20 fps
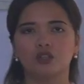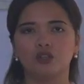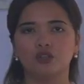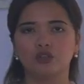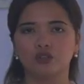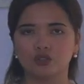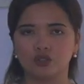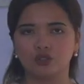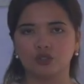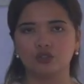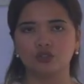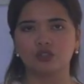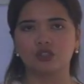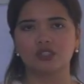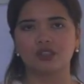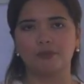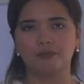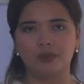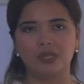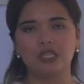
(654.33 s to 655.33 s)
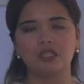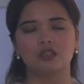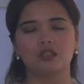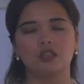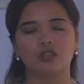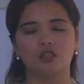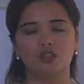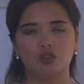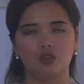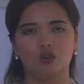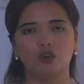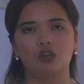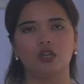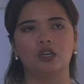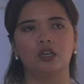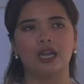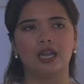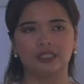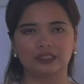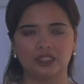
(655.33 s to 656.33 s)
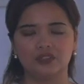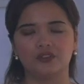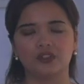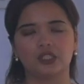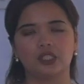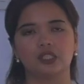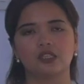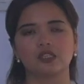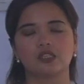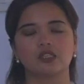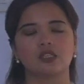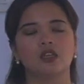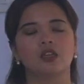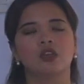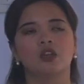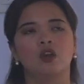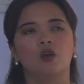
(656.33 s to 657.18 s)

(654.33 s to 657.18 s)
you should submit your activities.